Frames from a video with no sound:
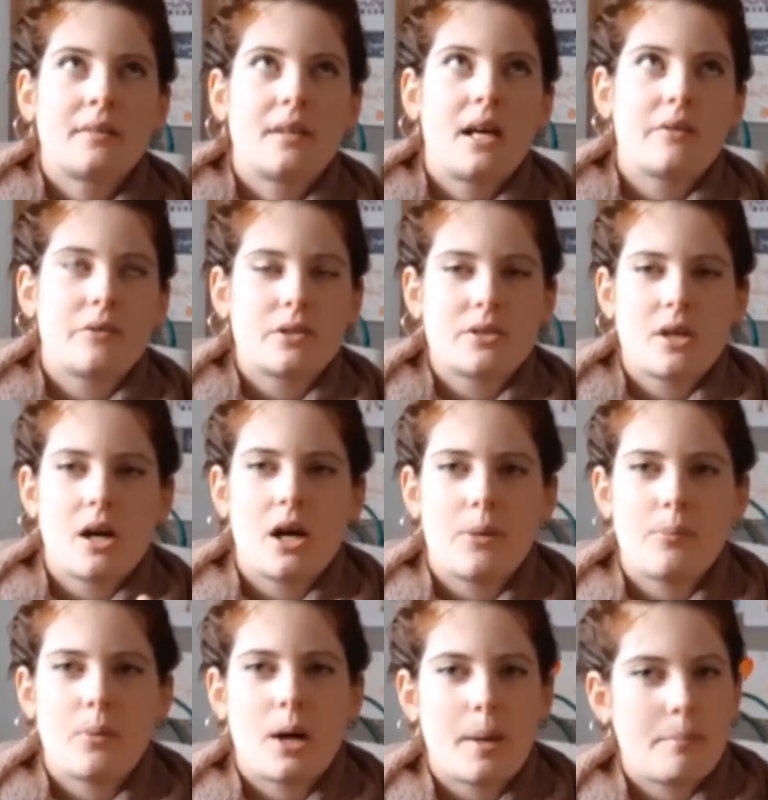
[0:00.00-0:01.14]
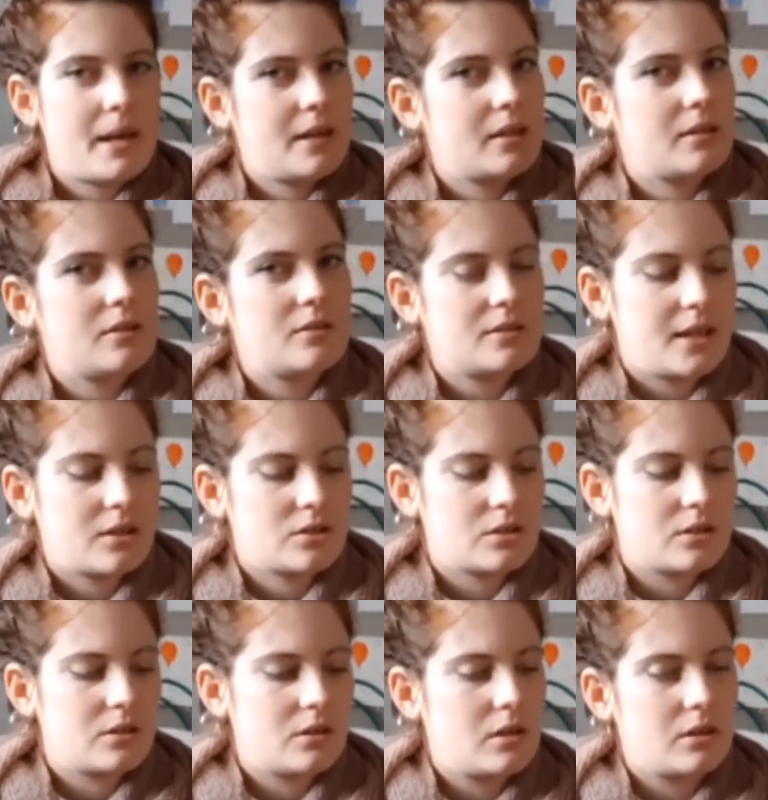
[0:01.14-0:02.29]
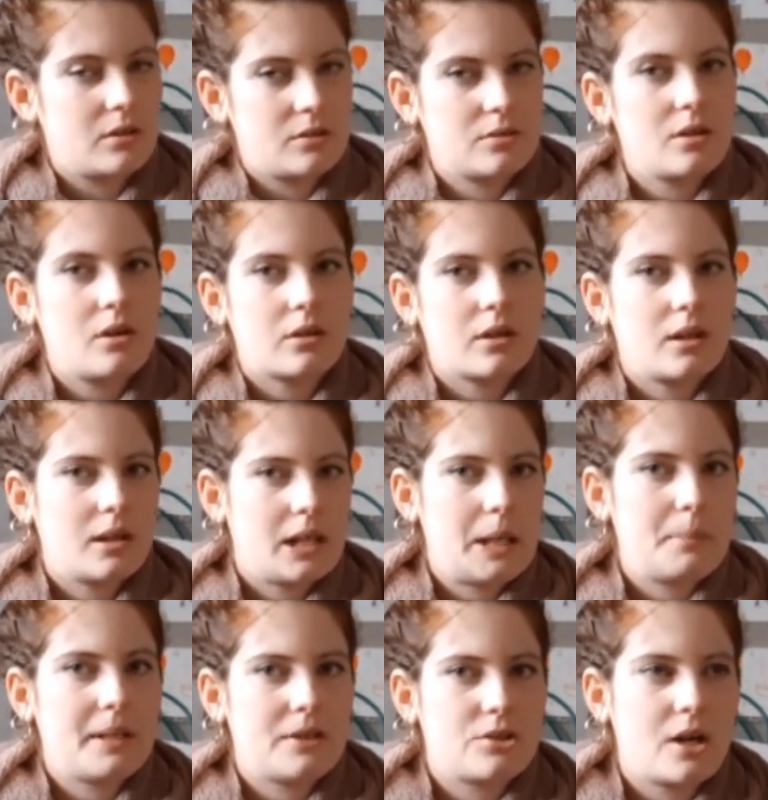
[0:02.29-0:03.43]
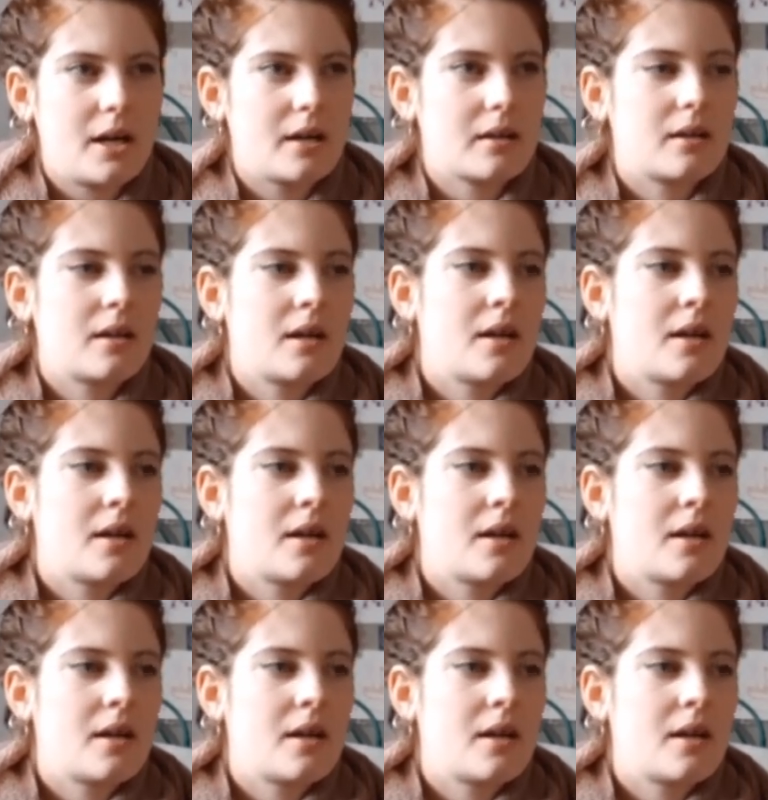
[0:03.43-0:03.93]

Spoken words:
every time I make a new section on the sock and keeping track